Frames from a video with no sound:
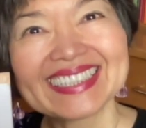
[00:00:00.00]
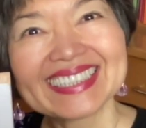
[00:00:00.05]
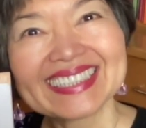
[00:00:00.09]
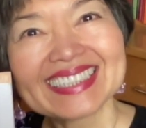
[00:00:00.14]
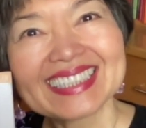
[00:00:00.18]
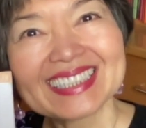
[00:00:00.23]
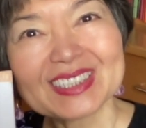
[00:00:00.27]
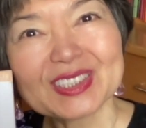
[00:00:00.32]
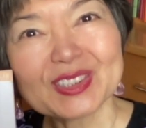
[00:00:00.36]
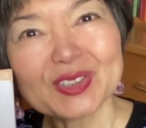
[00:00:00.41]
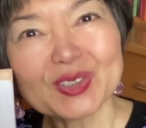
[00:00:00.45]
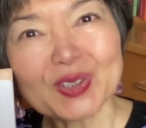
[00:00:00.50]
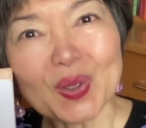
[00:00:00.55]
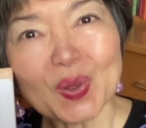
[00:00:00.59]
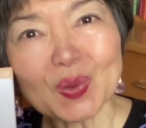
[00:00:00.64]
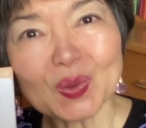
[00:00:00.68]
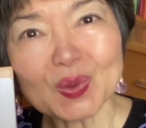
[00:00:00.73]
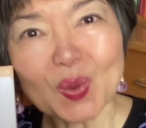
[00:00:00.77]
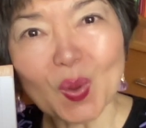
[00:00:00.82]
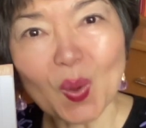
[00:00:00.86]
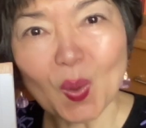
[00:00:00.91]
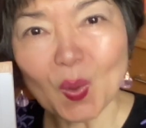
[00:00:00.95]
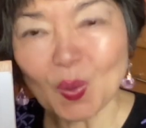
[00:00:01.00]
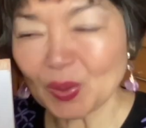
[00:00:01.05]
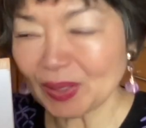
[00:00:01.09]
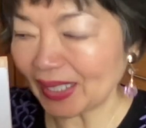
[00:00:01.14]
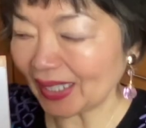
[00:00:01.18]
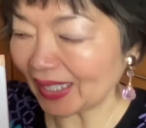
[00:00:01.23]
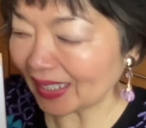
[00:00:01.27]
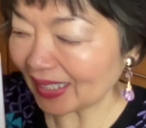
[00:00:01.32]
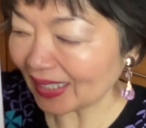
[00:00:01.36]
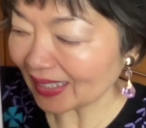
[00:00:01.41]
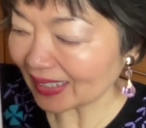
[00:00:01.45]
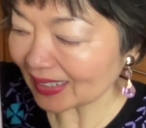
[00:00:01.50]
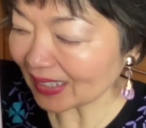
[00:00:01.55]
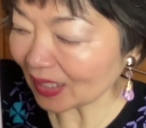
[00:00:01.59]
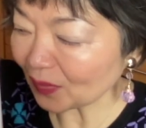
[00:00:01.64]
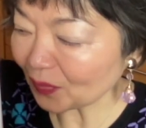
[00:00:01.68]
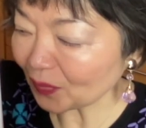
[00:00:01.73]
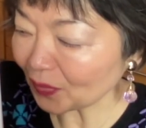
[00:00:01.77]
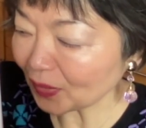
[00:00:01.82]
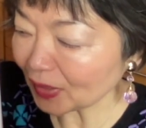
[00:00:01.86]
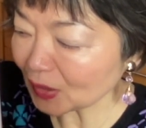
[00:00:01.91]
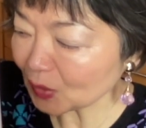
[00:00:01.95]
The stroke order. The
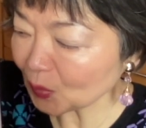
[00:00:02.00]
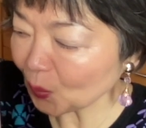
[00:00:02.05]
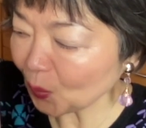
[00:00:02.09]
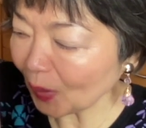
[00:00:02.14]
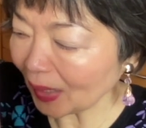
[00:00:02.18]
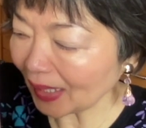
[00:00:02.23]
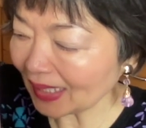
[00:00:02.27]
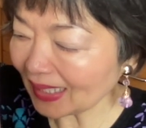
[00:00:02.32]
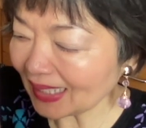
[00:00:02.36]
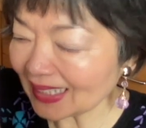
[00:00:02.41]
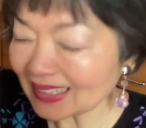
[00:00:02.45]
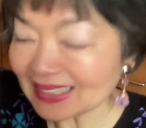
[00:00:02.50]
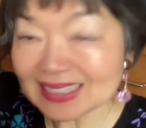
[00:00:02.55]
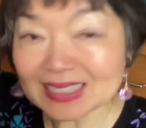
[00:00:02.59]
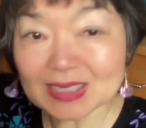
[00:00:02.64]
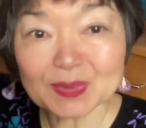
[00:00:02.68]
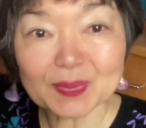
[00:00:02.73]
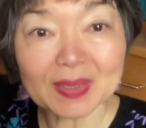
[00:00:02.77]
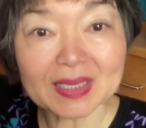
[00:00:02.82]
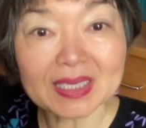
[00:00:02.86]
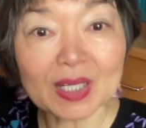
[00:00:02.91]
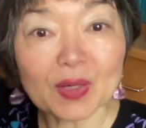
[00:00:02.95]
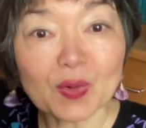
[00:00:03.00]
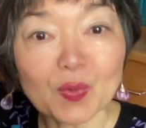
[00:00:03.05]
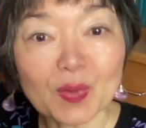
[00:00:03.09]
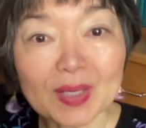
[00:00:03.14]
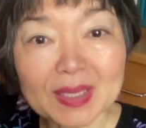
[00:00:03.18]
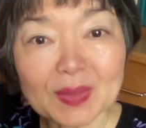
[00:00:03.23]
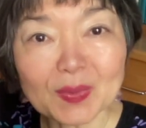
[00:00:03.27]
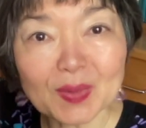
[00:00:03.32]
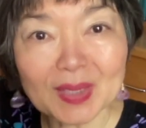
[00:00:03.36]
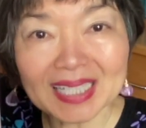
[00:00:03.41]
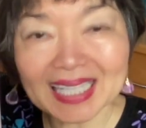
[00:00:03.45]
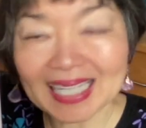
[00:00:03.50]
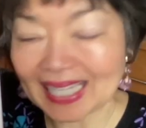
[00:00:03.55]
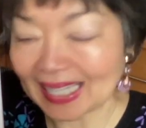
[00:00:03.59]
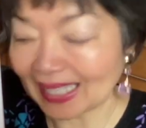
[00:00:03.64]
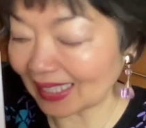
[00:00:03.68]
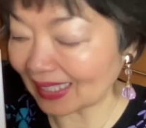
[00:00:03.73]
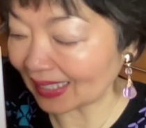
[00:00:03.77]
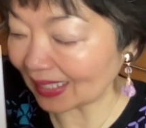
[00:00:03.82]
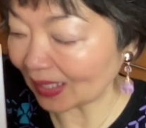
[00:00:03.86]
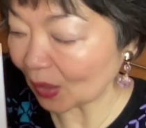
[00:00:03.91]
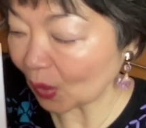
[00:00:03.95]
first one is this one, the red
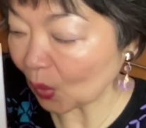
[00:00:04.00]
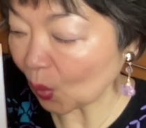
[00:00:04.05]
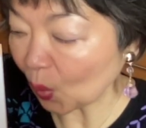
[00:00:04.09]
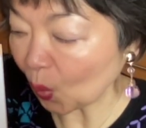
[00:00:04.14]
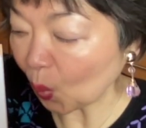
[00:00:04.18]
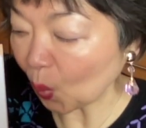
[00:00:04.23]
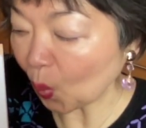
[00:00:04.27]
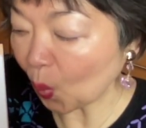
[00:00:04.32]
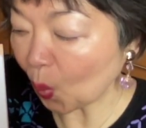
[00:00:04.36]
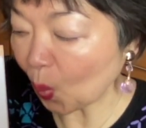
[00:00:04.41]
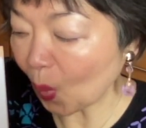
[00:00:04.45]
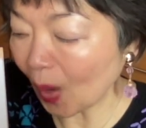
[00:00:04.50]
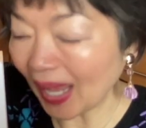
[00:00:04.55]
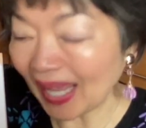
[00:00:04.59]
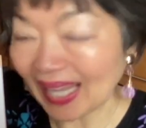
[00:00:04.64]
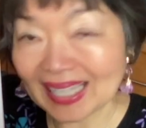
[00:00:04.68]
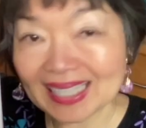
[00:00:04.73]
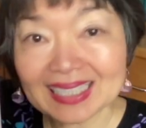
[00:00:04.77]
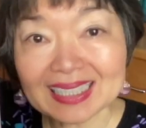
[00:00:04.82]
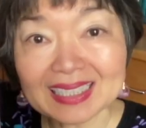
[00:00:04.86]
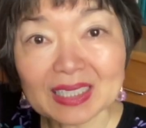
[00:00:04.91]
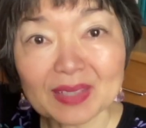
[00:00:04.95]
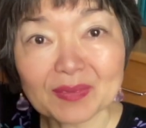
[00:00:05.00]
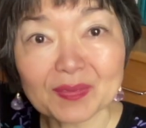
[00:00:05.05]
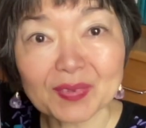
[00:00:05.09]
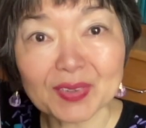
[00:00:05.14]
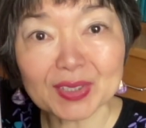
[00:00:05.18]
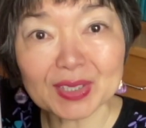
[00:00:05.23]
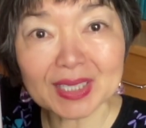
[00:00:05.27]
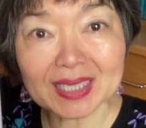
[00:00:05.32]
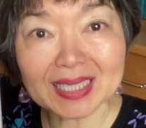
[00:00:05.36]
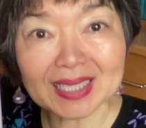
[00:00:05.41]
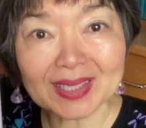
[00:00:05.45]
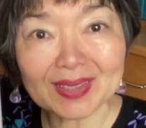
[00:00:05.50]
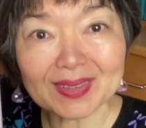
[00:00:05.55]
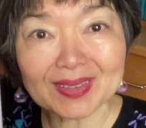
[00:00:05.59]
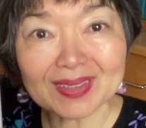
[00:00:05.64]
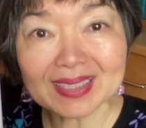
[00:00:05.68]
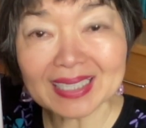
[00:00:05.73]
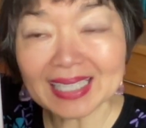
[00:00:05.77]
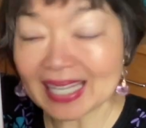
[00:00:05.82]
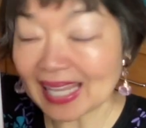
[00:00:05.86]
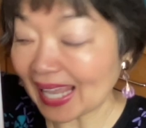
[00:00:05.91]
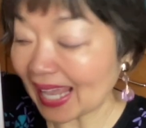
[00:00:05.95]
line. 1, the
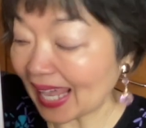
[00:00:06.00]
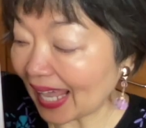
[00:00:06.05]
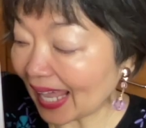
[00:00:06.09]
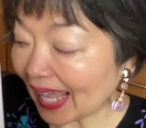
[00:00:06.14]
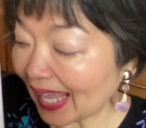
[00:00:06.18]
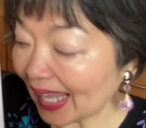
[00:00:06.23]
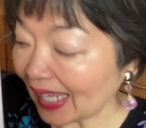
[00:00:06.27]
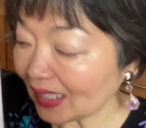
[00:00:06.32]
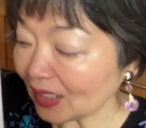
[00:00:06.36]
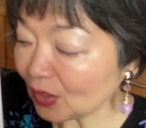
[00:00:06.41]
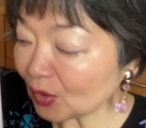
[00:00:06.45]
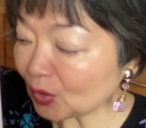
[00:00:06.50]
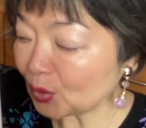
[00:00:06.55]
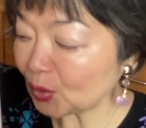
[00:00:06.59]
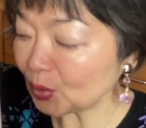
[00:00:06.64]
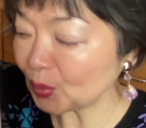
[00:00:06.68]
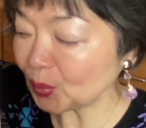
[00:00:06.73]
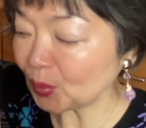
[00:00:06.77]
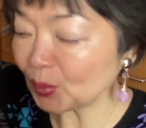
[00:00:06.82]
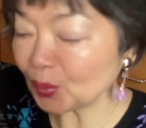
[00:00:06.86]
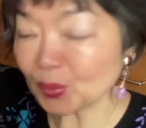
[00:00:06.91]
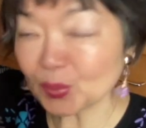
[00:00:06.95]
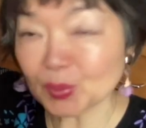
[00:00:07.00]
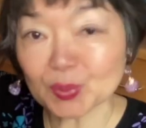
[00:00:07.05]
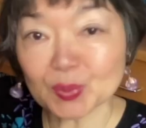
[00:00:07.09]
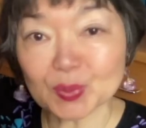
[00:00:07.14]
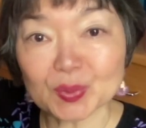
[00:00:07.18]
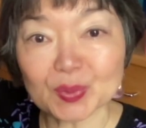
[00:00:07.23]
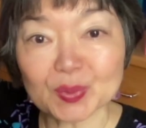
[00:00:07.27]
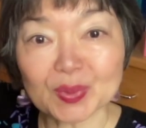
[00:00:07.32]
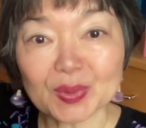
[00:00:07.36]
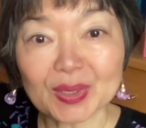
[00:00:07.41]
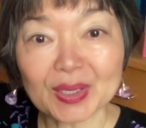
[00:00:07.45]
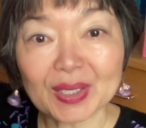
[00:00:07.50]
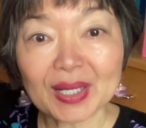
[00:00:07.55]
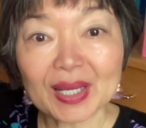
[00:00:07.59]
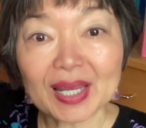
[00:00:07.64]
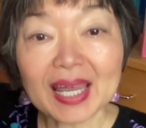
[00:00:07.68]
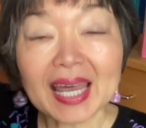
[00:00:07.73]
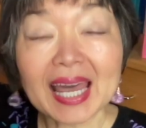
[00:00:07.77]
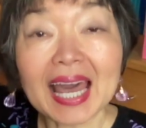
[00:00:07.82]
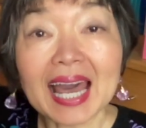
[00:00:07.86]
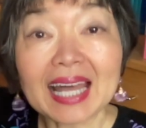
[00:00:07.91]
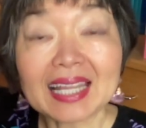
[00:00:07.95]
vertical, and 2.
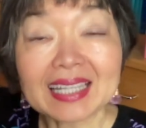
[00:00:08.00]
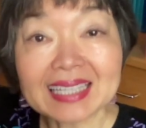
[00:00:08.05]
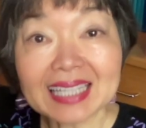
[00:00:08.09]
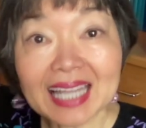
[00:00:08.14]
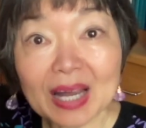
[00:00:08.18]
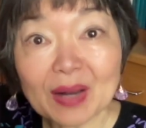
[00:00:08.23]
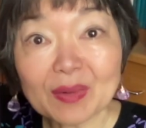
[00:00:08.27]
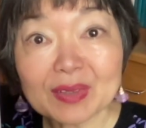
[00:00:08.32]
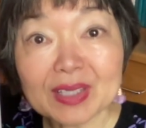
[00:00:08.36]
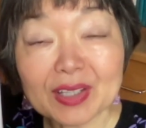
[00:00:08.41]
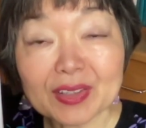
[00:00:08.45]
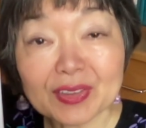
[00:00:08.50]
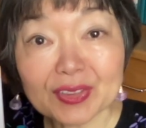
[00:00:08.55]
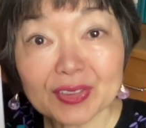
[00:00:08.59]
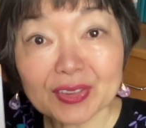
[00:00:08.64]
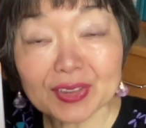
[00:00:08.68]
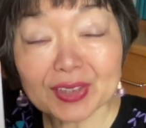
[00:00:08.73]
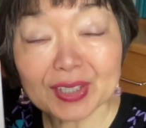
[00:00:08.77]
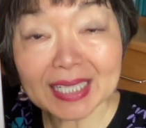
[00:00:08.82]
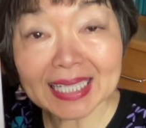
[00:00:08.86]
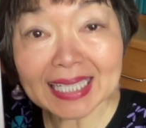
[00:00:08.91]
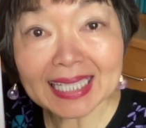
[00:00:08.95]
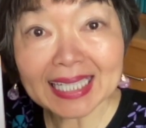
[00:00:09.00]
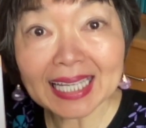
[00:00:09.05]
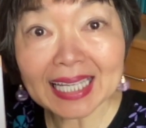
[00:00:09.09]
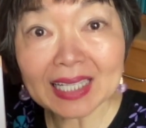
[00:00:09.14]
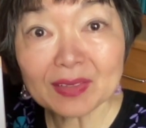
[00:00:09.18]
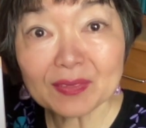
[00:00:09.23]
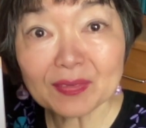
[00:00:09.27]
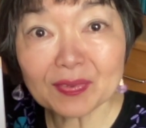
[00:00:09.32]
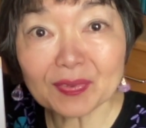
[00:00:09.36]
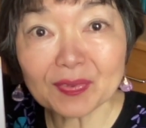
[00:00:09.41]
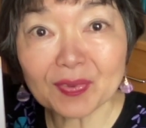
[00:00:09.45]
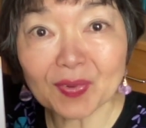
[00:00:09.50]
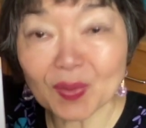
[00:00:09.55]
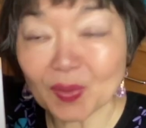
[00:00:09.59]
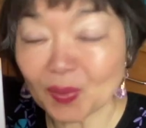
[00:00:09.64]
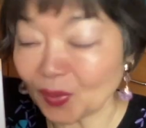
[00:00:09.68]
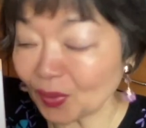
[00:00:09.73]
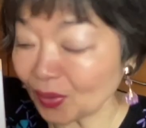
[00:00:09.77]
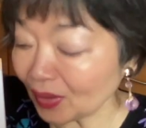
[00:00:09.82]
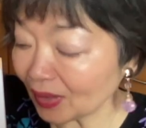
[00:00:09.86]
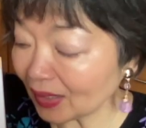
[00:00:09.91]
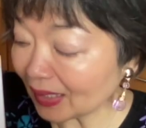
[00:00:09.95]
Now the 3 and
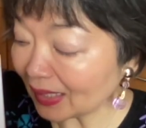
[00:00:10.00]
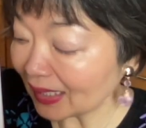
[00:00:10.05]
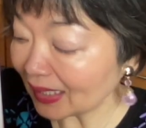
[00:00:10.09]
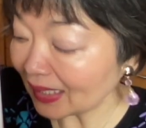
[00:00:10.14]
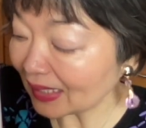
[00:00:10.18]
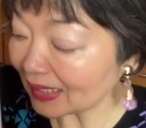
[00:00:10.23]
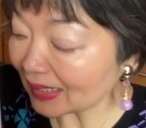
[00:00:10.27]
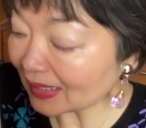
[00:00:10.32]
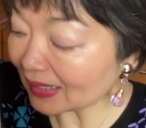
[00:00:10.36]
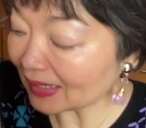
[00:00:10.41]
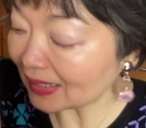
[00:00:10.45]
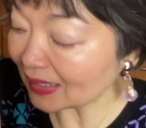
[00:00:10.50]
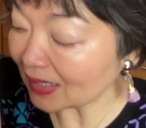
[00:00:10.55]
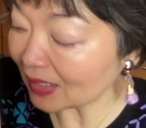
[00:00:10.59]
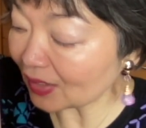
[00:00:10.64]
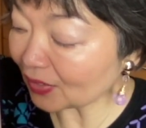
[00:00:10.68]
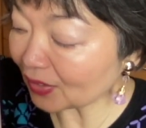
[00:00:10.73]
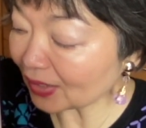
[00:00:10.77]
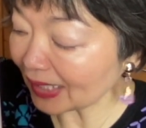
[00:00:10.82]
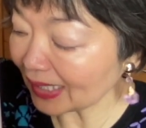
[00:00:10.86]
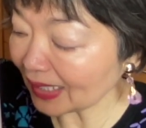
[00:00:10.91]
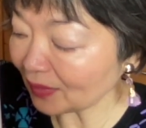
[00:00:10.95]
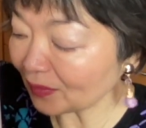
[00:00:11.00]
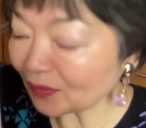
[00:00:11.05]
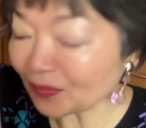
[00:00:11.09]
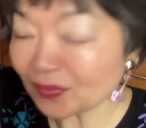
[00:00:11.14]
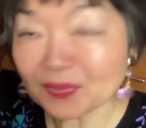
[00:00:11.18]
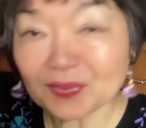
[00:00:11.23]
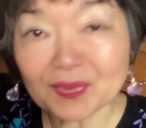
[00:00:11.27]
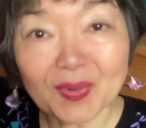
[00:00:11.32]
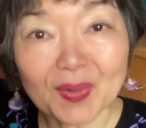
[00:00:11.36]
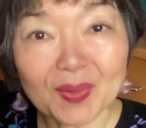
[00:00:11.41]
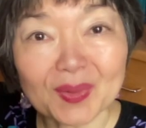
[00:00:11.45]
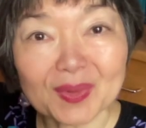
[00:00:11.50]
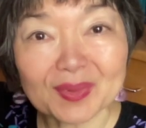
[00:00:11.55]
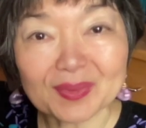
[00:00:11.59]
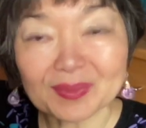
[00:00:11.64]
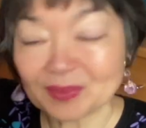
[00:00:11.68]
4, 3, 4.